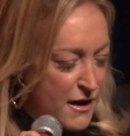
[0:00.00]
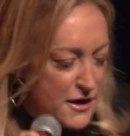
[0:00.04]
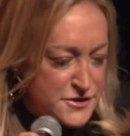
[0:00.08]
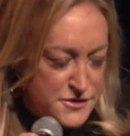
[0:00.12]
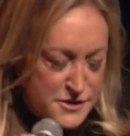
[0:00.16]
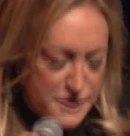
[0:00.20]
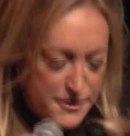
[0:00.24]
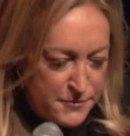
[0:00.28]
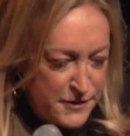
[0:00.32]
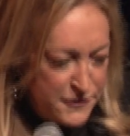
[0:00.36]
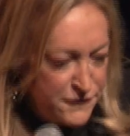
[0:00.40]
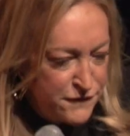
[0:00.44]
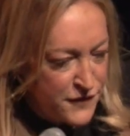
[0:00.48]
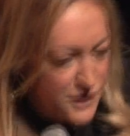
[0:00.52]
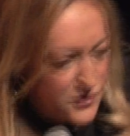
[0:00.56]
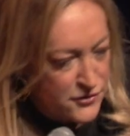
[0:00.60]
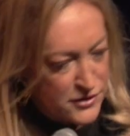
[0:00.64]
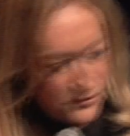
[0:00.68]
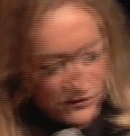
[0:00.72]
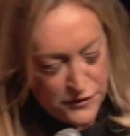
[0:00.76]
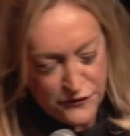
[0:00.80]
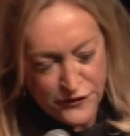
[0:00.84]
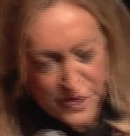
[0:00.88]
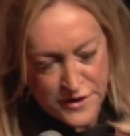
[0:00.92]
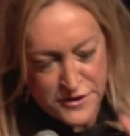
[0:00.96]
Complete phony.
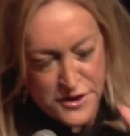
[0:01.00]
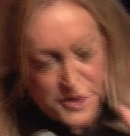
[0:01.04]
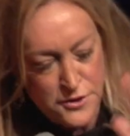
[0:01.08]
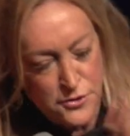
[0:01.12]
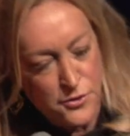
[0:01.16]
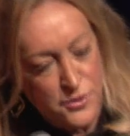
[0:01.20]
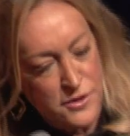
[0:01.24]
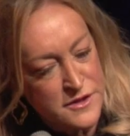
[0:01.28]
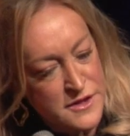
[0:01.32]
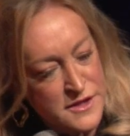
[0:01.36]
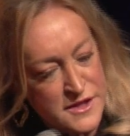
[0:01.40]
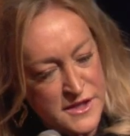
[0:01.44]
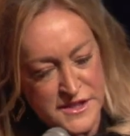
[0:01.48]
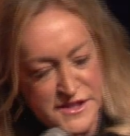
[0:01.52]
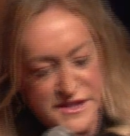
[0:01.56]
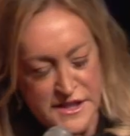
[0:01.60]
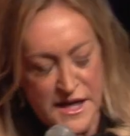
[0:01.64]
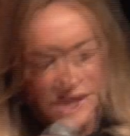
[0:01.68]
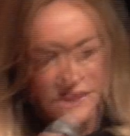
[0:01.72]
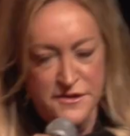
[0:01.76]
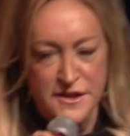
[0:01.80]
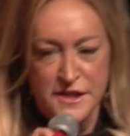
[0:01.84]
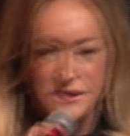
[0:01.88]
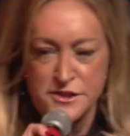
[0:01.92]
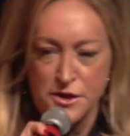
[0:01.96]
We've got the North and the
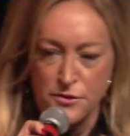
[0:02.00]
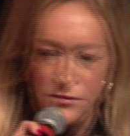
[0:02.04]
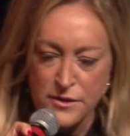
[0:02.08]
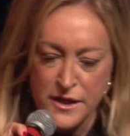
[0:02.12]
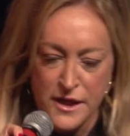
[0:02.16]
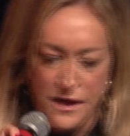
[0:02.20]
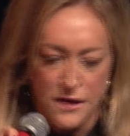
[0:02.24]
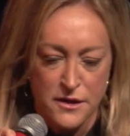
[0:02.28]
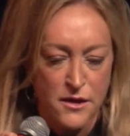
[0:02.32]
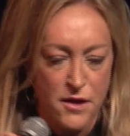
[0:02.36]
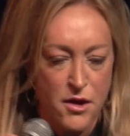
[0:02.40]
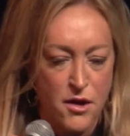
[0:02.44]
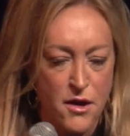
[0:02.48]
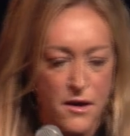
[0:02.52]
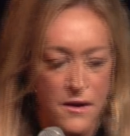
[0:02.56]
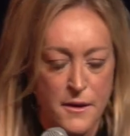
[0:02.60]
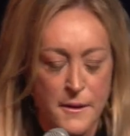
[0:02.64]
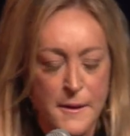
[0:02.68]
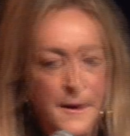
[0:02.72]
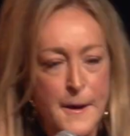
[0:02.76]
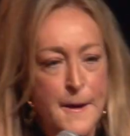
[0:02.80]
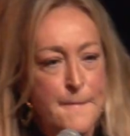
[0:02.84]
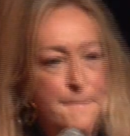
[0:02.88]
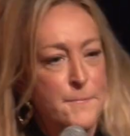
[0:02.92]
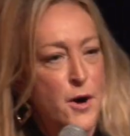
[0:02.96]
South. They don't get along.
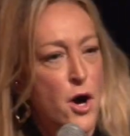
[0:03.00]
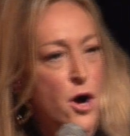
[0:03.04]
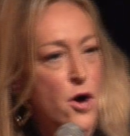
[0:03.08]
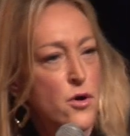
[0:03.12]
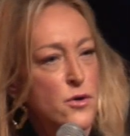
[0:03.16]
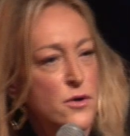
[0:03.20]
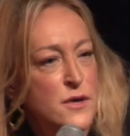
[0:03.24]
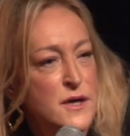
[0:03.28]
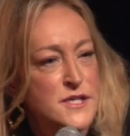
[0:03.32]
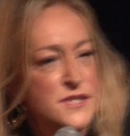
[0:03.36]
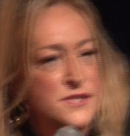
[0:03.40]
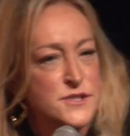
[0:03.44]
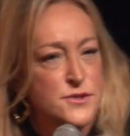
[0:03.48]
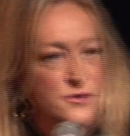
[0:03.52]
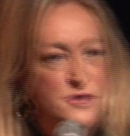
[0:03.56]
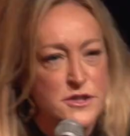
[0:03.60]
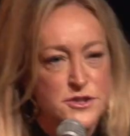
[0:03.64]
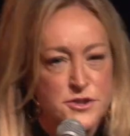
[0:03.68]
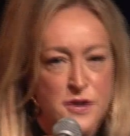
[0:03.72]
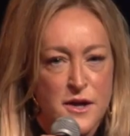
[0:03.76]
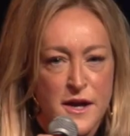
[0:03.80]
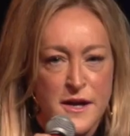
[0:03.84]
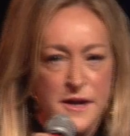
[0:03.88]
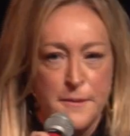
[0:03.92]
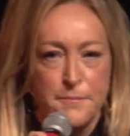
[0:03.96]
Polk is sort of
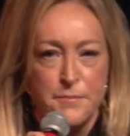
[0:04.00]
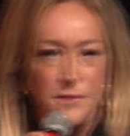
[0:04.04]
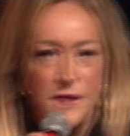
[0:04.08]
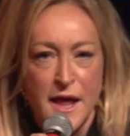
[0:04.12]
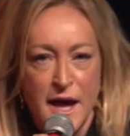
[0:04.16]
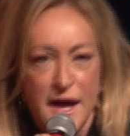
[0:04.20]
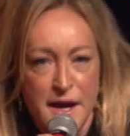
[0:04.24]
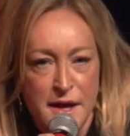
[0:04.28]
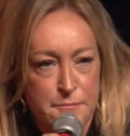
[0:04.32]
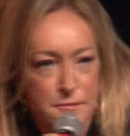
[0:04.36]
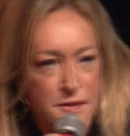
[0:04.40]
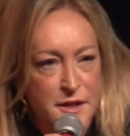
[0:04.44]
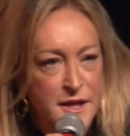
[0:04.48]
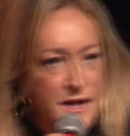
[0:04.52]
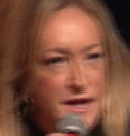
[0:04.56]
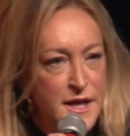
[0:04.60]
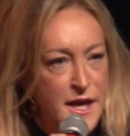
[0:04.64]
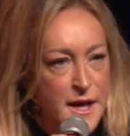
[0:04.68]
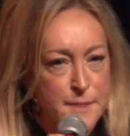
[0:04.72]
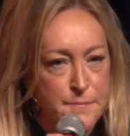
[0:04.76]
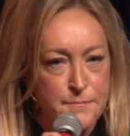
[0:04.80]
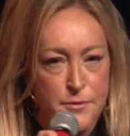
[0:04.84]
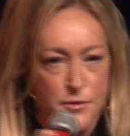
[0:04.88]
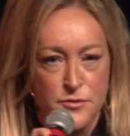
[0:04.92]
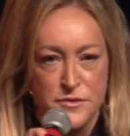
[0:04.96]
trying to
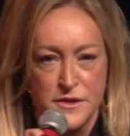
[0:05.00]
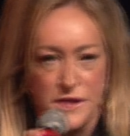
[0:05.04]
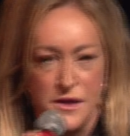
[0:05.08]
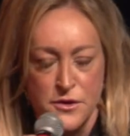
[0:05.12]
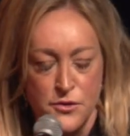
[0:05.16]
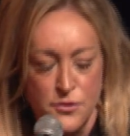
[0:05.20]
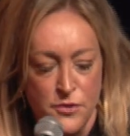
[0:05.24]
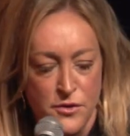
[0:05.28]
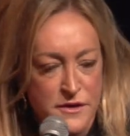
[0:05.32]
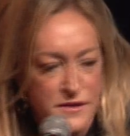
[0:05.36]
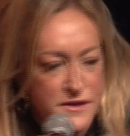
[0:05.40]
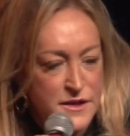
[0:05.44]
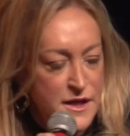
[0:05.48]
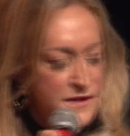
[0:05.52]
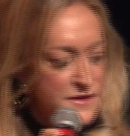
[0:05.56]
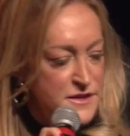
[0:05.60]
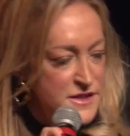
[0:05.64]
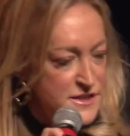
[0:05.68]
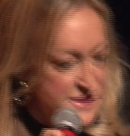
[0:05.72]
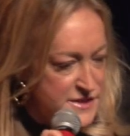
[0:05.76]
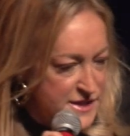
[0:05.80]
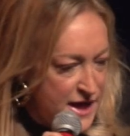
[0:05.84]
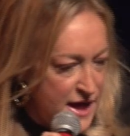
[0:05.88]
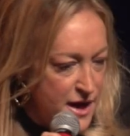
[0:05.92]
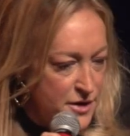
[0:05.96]
placate both the North and the
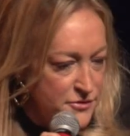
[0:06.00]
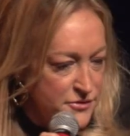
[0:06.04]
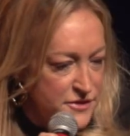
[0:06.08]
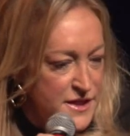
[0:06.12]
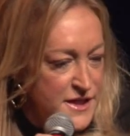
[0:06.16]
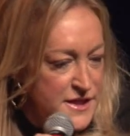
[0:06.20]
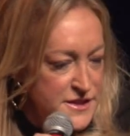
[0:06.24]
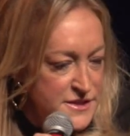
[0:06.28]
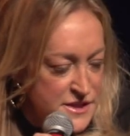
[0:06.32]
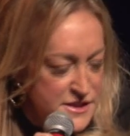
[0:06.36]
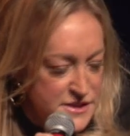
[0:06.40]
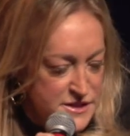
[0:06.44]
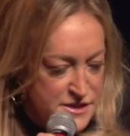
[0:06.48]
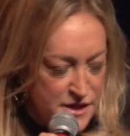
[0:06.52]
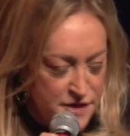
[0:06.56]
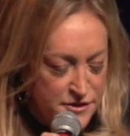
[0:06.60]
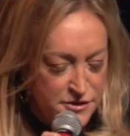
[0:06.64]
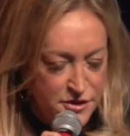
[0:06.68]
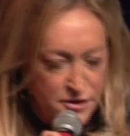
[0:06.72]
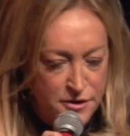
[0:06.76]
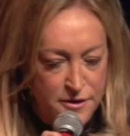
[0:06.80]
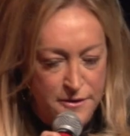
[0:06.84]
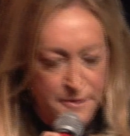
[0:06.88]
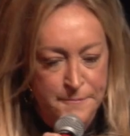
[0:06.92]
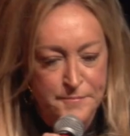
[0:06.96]
South. He's a
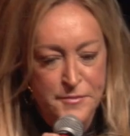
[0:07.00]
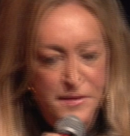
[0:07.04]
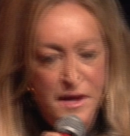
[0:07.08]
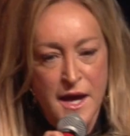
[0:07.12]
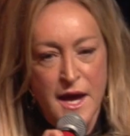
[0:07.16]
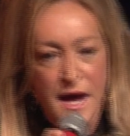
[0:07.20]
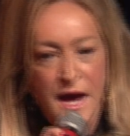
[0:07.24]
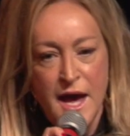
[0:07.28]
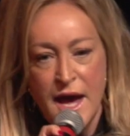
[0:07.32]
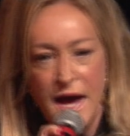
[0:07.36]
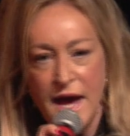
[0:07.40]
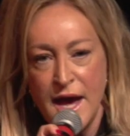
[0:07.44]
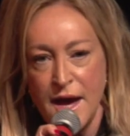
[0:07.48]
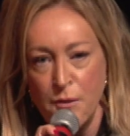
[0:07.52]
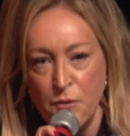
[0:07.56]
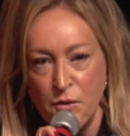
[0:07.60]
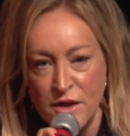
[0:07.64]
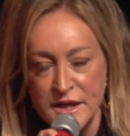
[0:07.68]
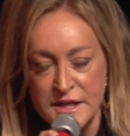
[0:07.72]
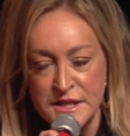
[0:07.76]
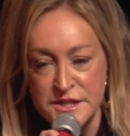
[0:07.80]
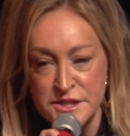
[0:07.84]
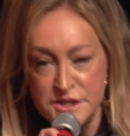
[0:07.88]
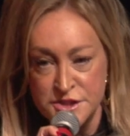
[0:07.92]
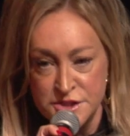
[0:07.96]
Southerner. And while
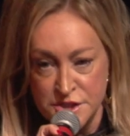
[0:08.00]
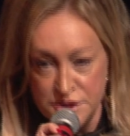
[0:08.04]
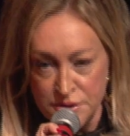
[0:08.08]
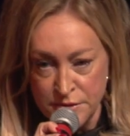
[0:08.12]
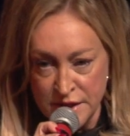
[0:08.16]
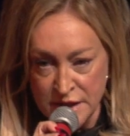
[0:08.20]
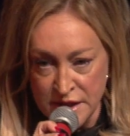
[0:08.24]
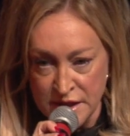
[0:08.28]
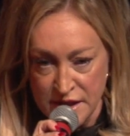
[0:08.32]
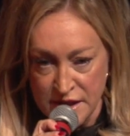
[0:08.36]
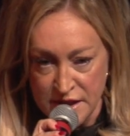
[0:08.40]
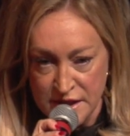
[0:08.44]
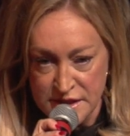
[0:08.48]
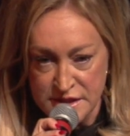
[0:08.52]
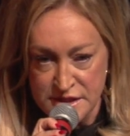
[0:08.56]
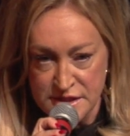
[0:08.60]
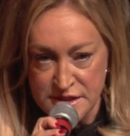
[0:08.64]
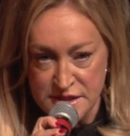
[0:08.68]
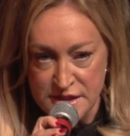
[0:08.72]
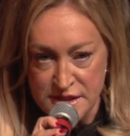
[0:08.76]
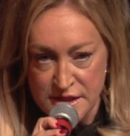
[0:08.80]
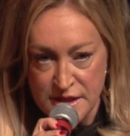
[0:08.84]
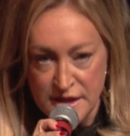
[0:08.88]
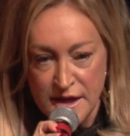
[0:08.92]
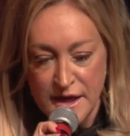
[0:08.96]
he's doing
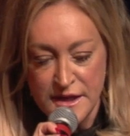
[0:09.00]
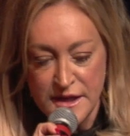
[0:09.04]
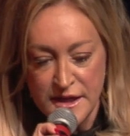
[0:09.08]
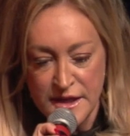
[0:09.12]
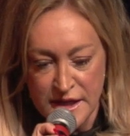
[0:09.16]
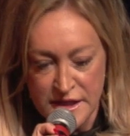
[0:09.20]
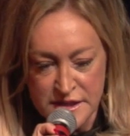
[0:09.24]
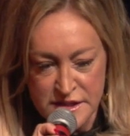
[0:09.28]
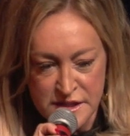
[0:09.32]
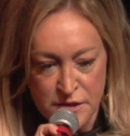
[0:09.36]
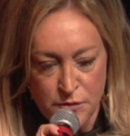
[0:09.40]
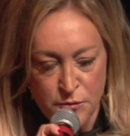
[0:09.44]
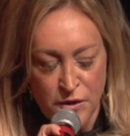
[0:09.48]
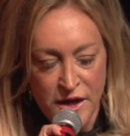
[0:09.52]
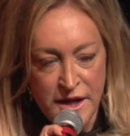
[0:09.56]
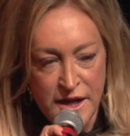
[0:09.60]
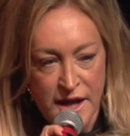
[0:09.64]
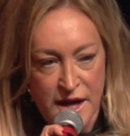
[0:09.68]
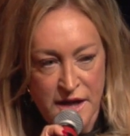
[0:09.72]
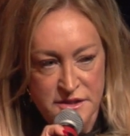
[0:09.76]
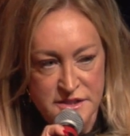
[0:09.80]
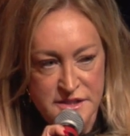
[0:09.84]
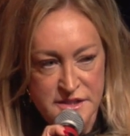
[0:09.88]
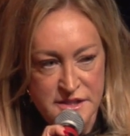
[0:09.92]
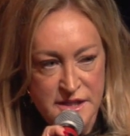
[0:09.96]
this, and he gets in the White
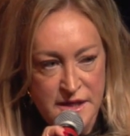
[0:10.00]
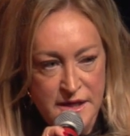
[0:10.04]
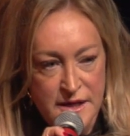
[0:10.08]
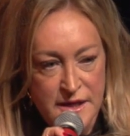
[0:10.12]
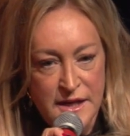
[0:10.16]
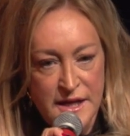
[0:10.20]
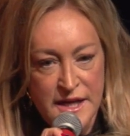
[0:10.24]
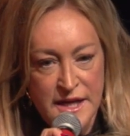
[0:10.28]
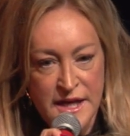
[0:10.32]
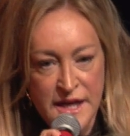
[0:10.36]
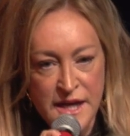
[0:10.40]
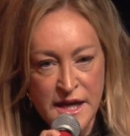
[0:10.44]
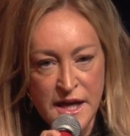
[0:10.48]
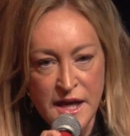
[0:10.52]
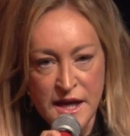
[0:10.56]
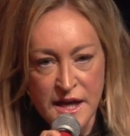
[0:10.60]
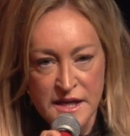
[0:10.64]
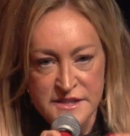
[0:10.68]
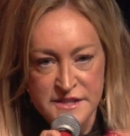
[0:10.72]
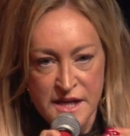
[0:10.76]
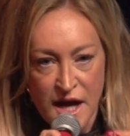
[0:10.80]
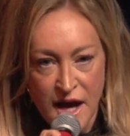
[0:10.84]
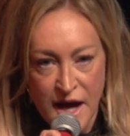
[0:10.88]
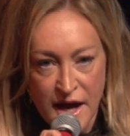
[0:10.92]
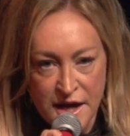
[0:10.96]
House, he
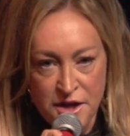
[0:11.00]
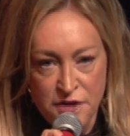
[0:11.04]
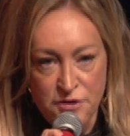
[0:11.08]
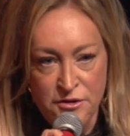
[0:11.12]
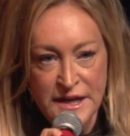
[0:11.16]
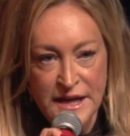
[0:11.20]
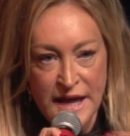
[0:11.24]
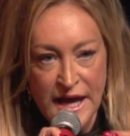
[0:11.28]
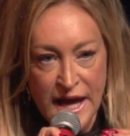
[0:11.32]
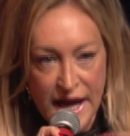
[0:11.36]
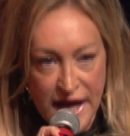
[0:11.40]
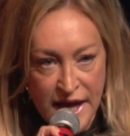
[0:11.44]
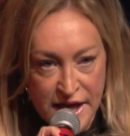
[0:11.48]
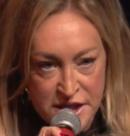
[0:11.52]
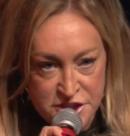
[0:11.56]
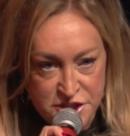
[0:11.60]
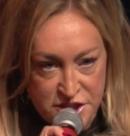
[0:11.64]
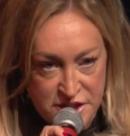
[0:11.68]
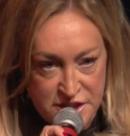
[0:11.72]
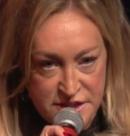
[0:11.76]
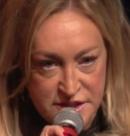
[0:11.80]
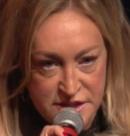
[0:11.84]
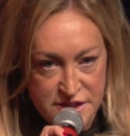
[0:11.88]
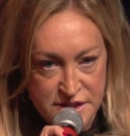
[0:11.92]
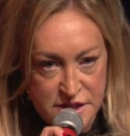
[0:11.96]
is hiring
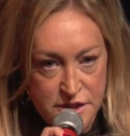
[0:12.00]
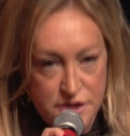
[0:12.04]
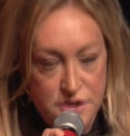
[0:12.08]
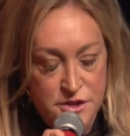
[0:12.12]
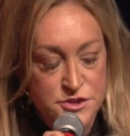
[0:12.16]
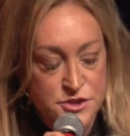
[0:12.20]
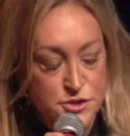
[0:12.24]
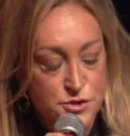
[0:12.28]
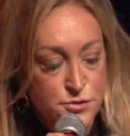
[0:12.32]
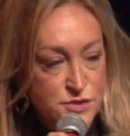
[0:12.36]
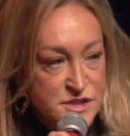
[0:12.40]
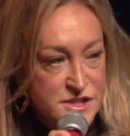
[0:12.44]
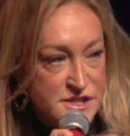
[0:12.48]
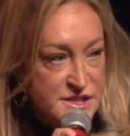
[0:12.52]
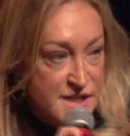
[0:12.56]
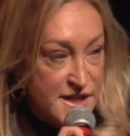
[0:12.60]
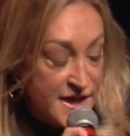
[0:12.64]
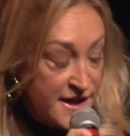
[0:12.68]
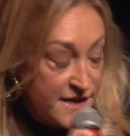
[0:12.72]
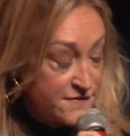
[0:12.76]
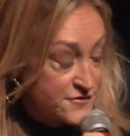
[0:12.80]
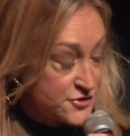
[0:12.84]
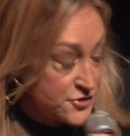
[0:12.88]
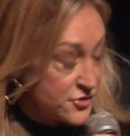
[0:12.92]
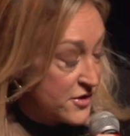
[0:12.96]
agents to
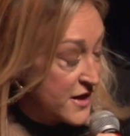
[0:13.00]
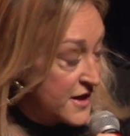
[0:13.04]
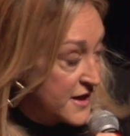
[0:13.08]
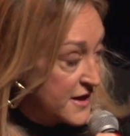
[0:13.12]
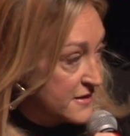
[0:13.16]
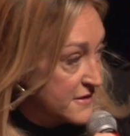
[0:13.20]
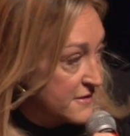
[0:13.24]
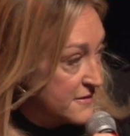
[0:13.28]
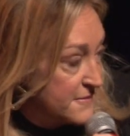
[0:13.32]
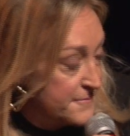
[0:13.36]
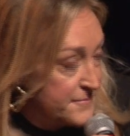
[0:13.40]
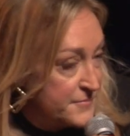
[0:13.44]
slave trade.